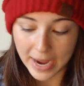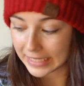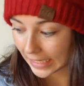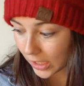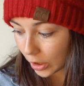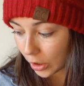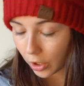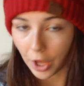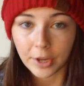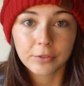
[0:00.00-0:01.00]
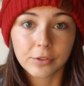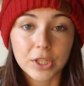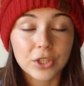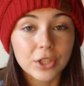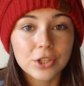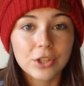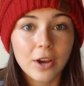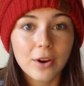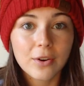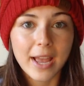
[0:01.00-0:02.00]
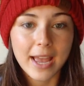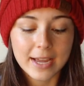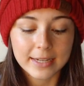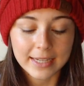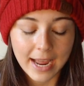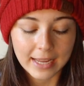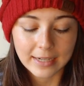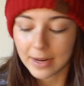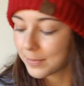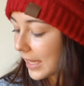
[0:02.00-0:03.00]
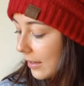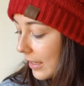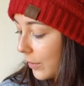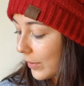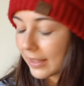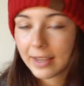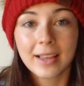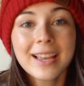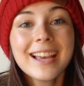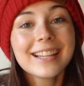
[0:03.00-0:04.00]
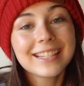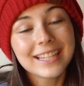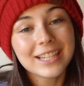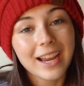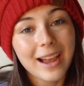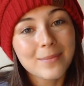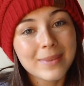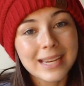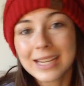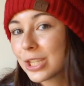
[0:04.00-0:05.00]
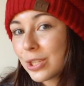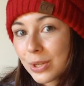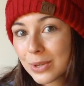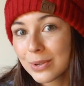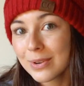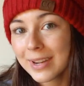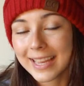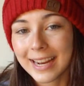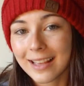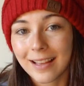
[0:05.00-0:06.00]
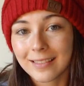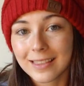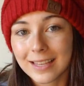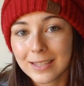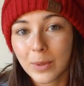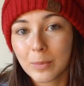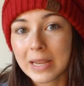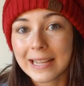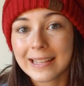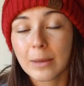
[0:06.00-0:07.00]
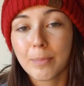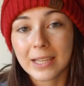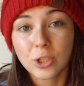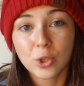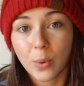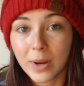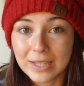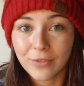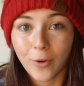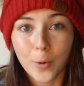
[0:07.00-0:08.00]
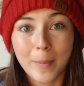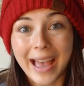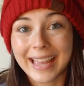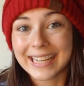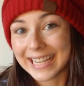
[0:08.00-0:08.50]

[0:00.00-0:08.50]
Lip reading: I did a lot of research though, and I ended up settling with the DJI Mini 2, and I thought that this would be the best choice for my